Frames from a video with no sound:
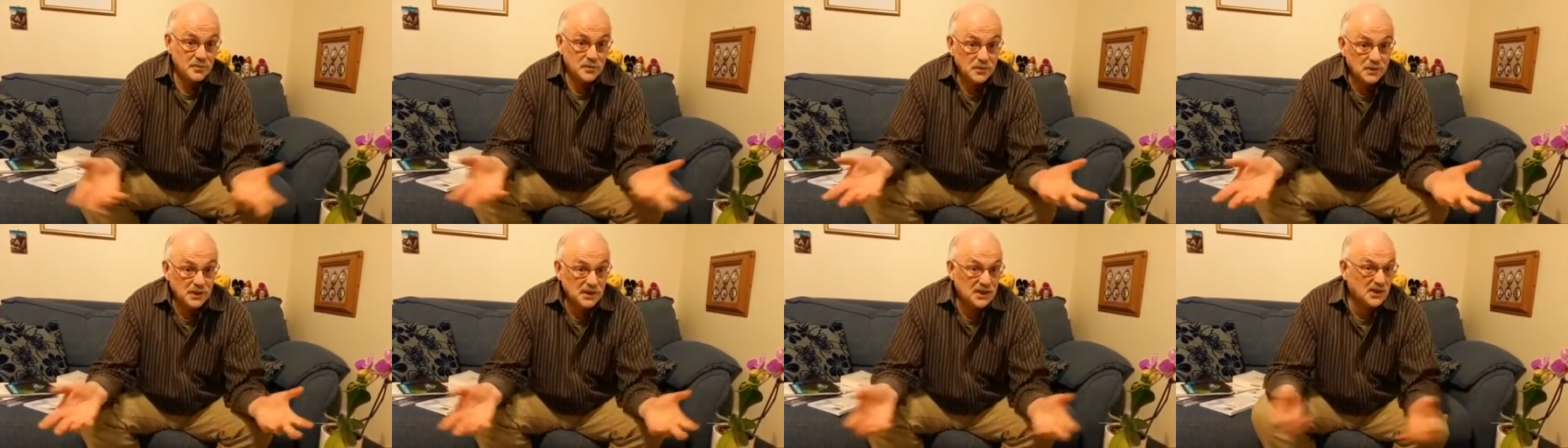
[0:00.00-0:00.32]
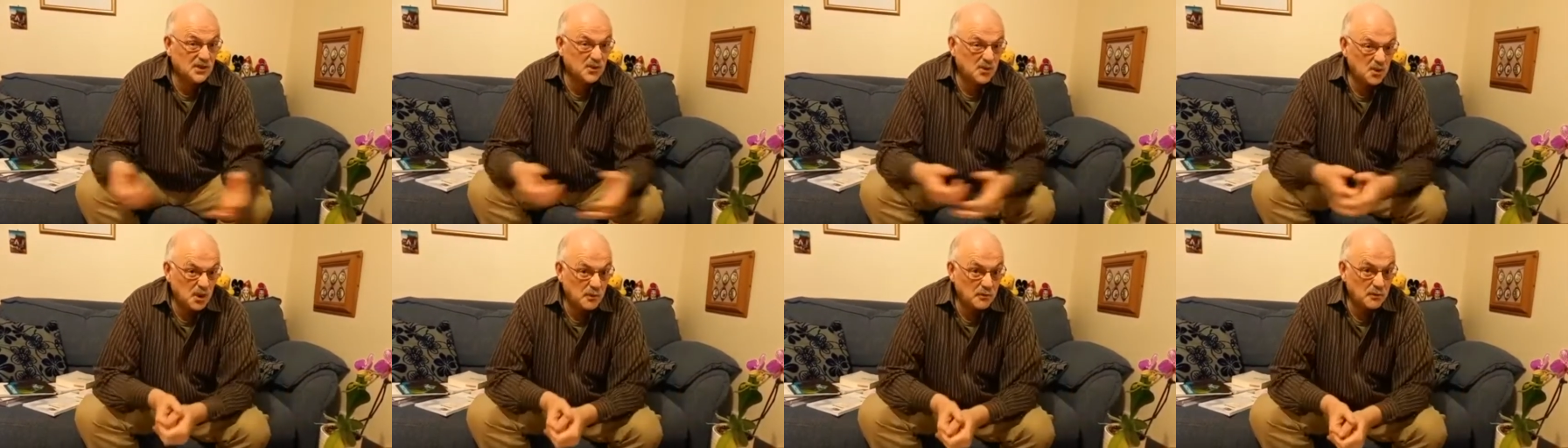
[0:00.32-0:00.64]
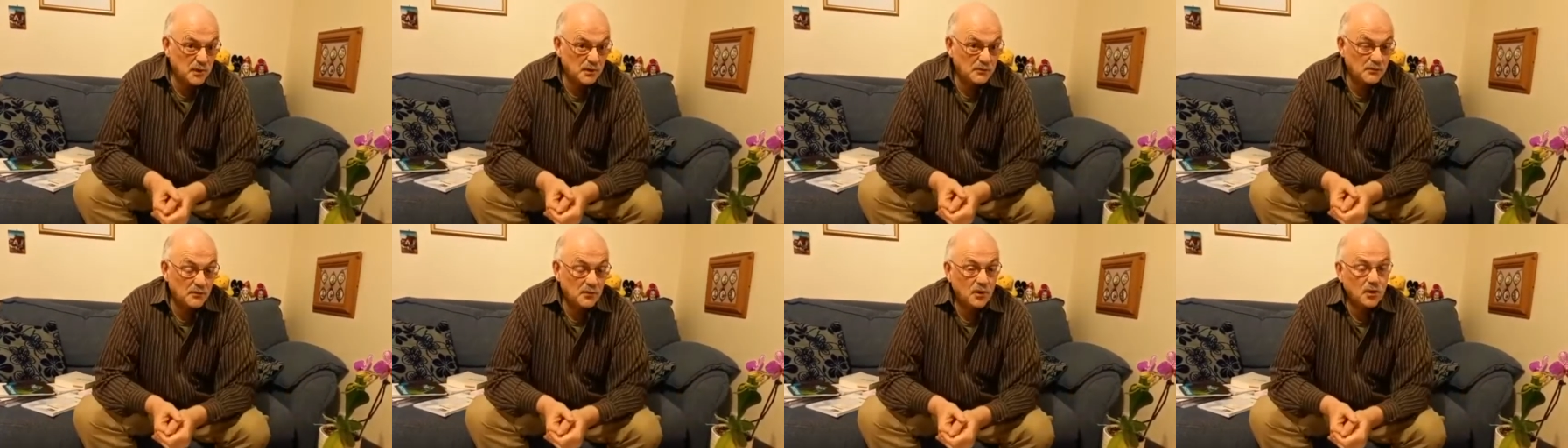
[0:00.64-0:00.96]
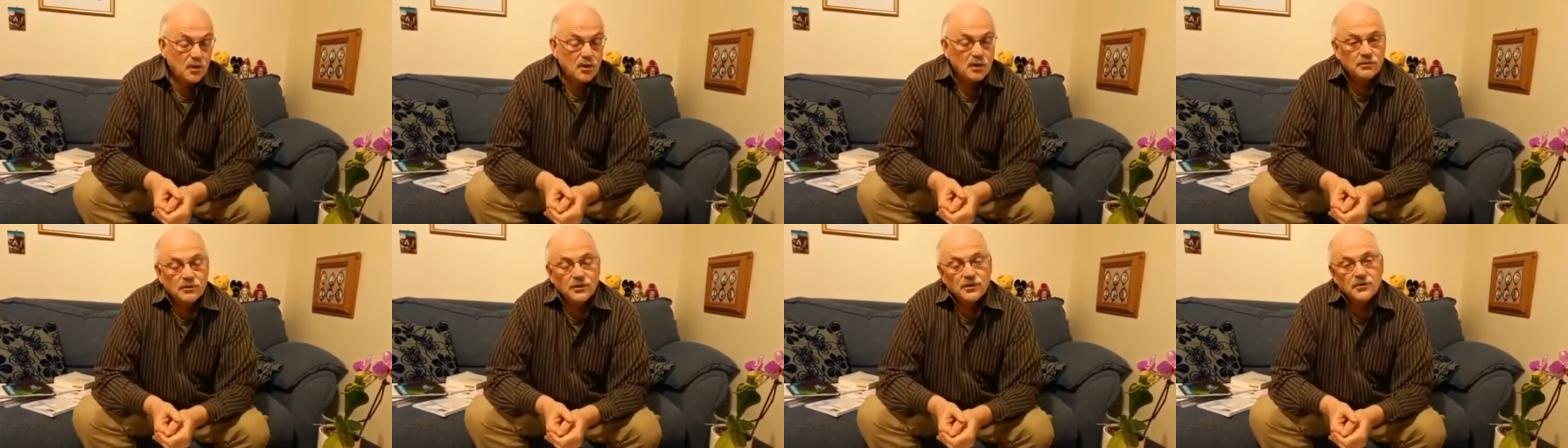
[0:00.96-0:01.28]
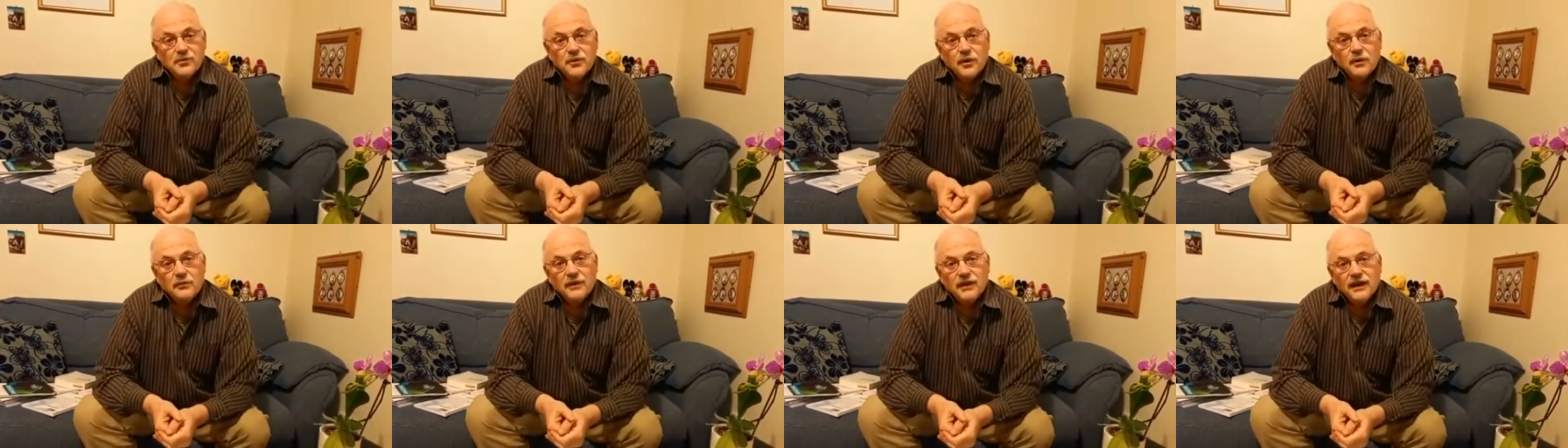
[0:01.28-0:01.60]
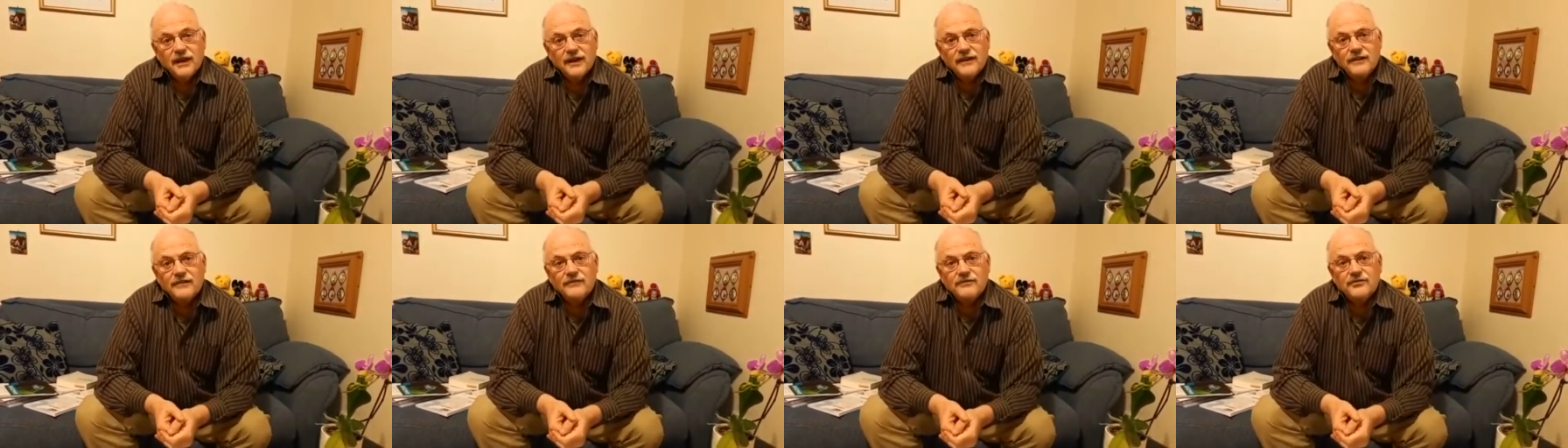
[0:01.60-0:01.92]
we could do a bit more with what we
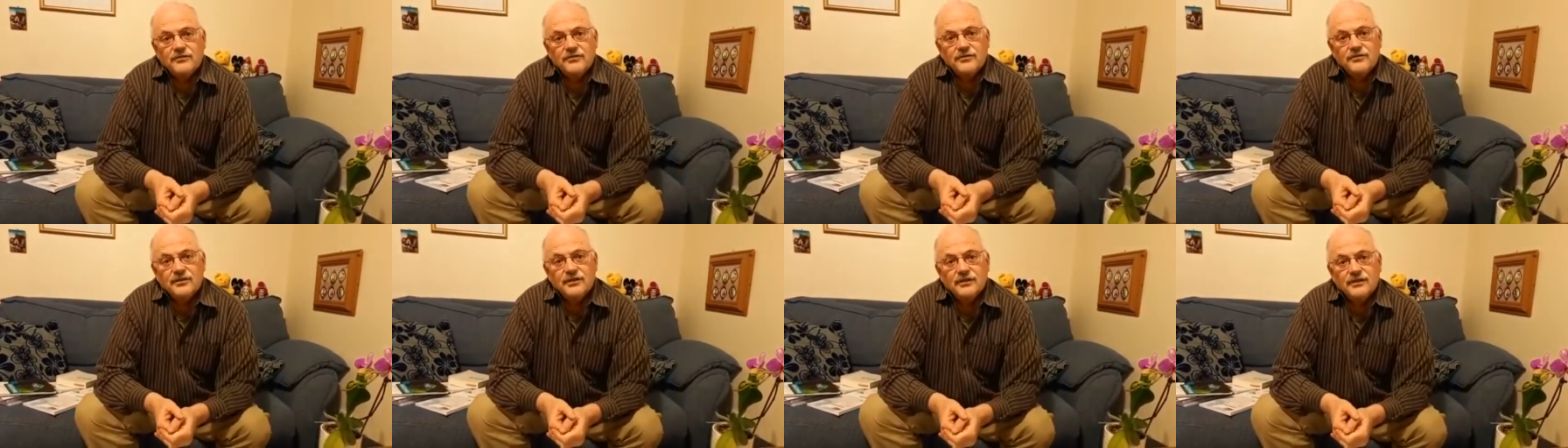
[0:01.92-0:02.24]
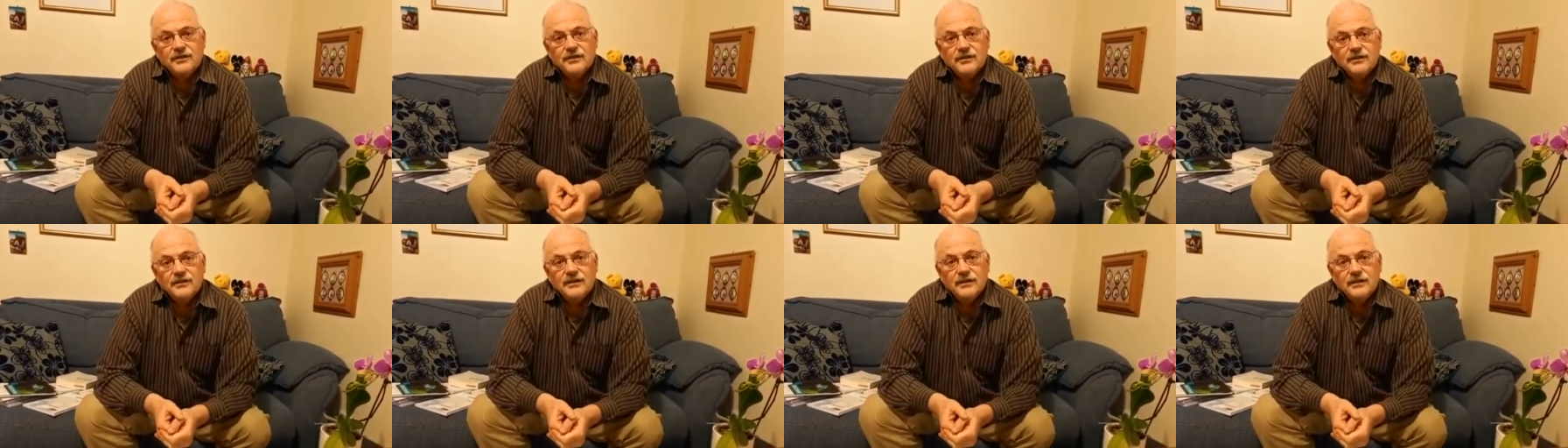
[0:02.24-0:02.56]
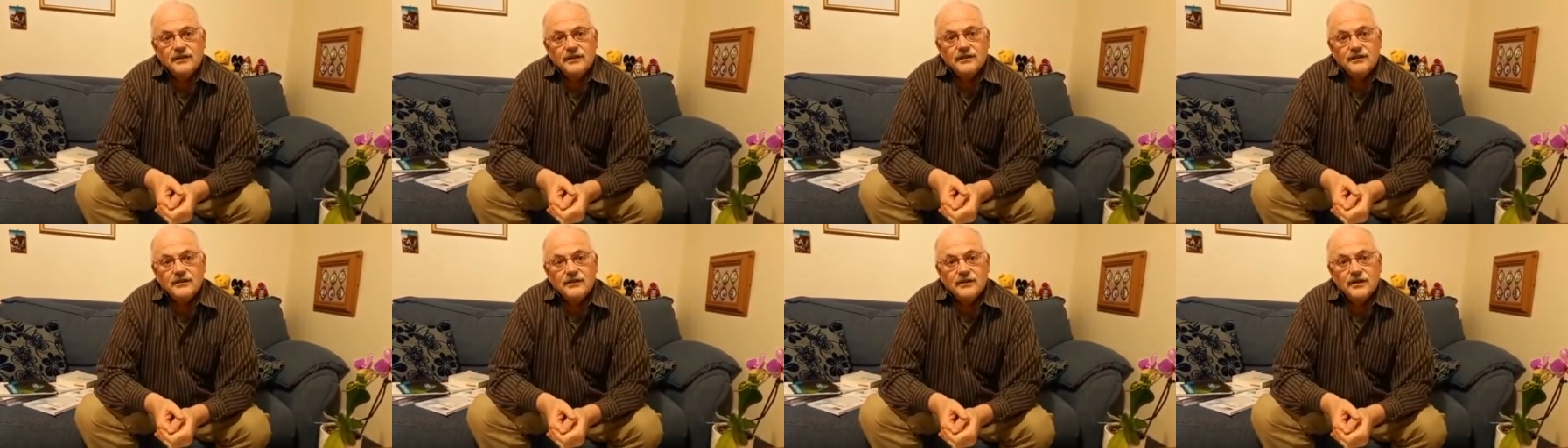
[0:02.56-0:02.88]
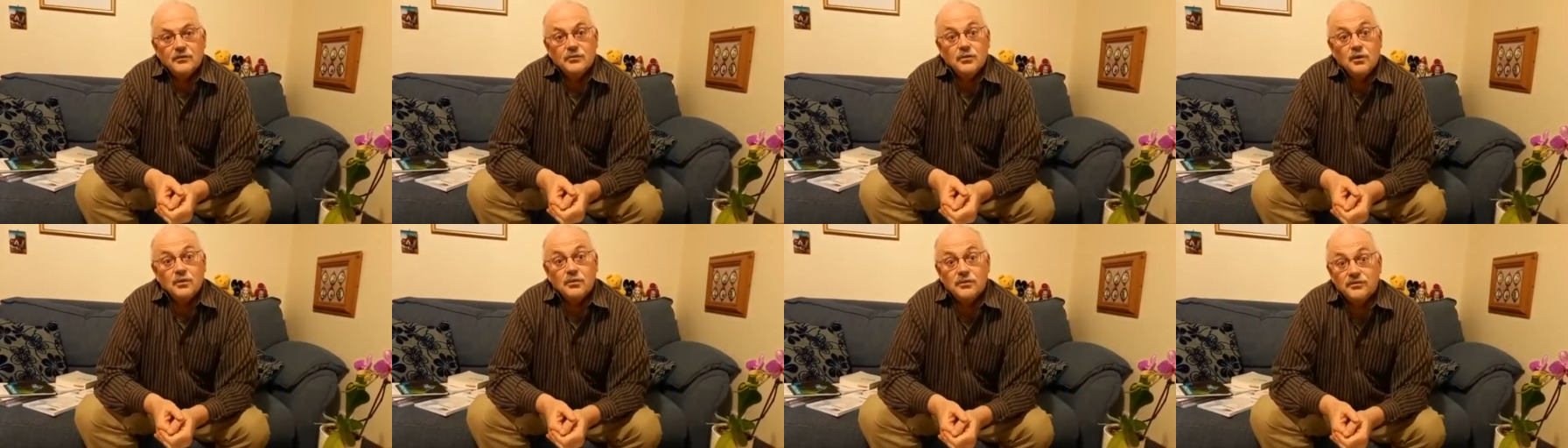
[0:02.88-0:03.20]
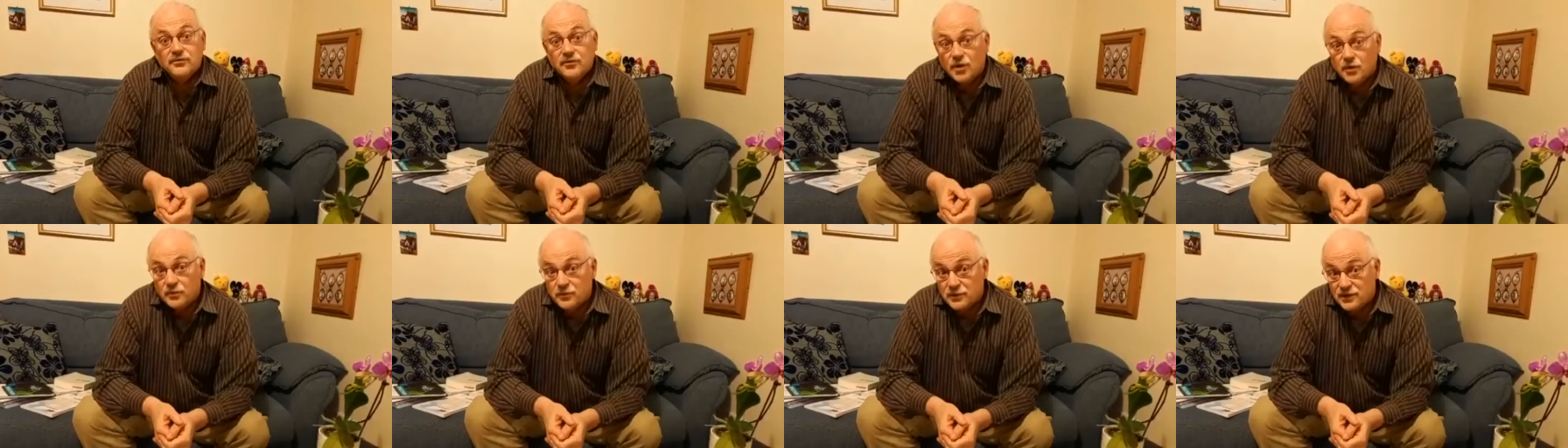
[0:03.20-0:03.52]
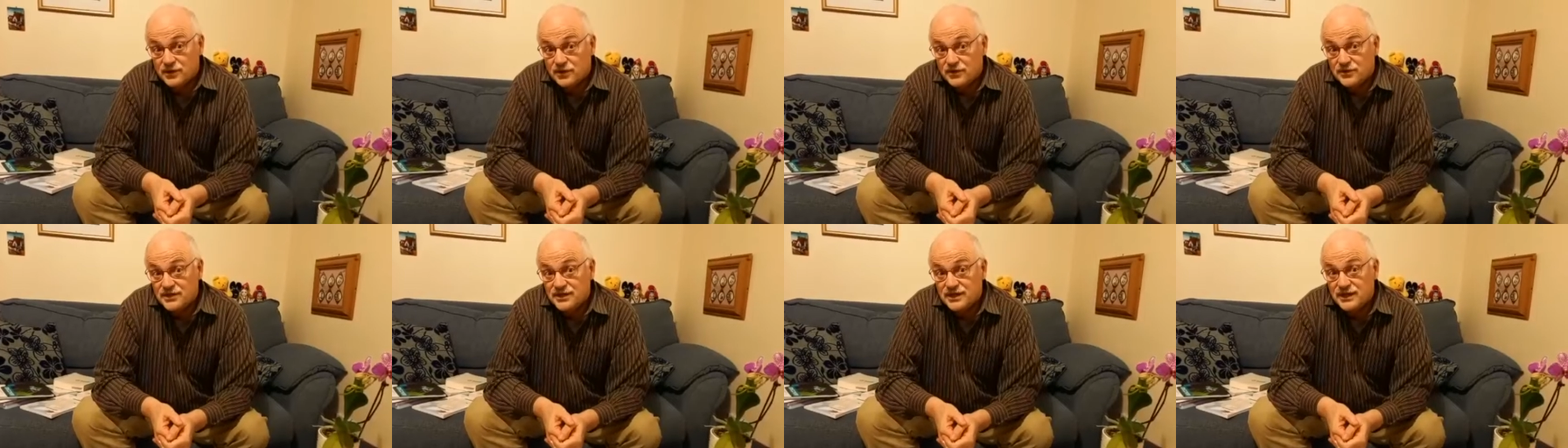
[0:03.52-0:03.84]
have and what we've not
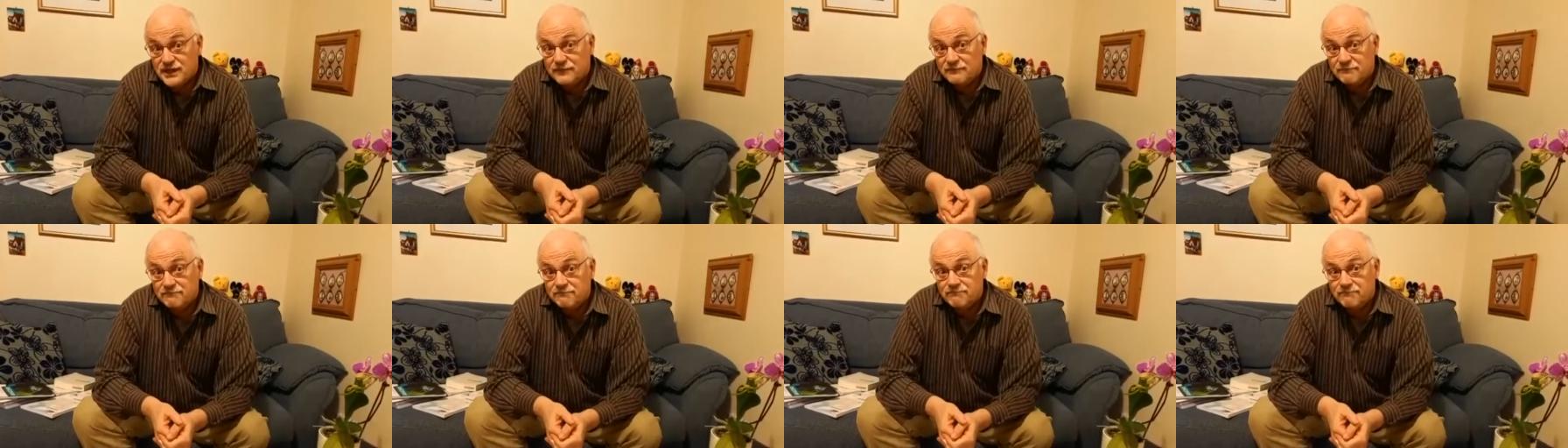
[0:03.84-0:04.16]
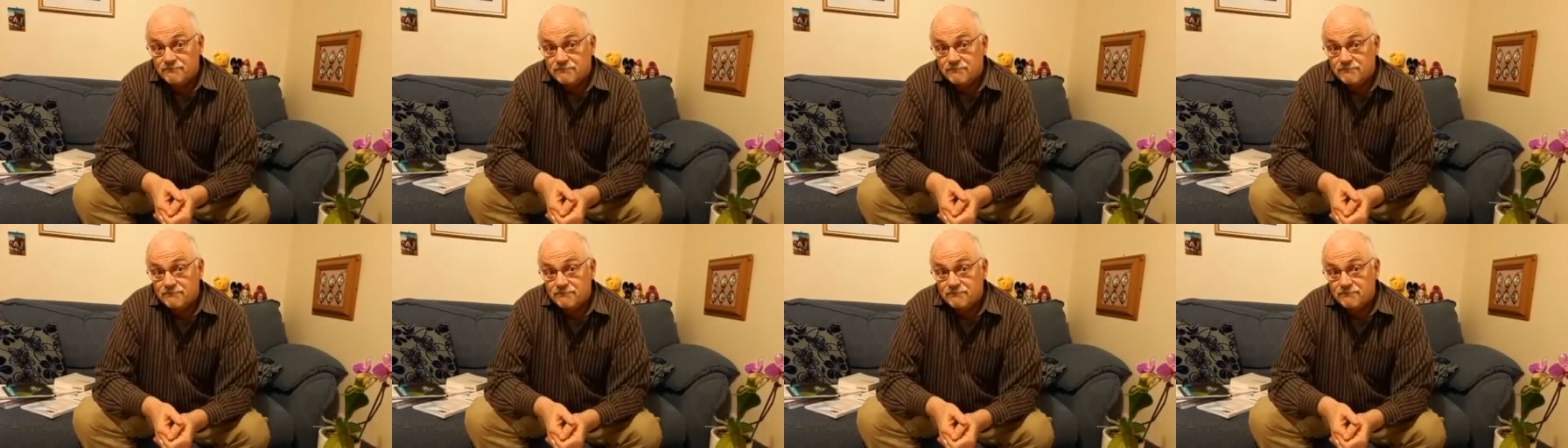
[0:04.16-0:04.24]
been using.